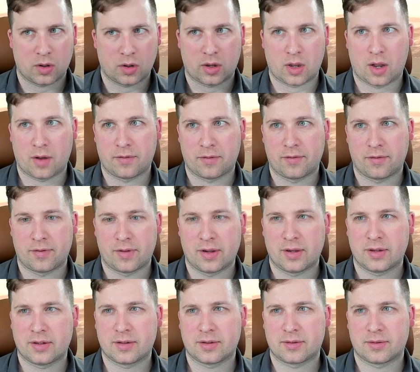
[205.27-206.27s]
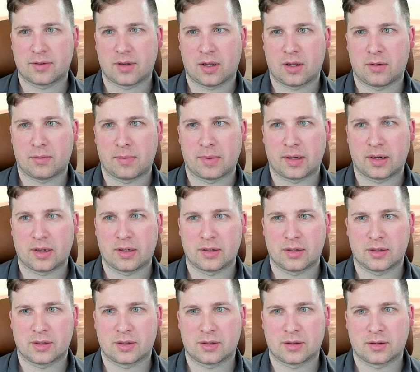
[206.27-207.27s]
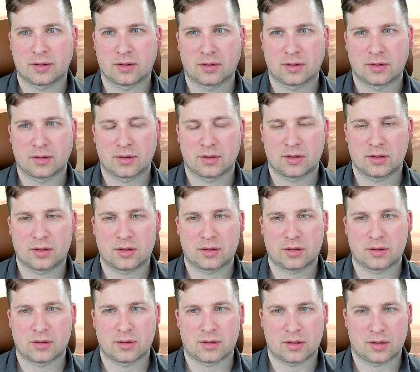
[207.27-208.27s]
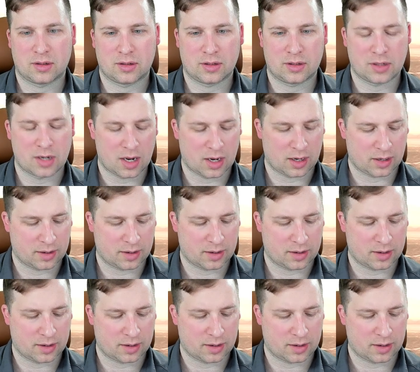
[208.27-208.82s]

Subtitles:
off of this. Oh my goodness, it's stuck.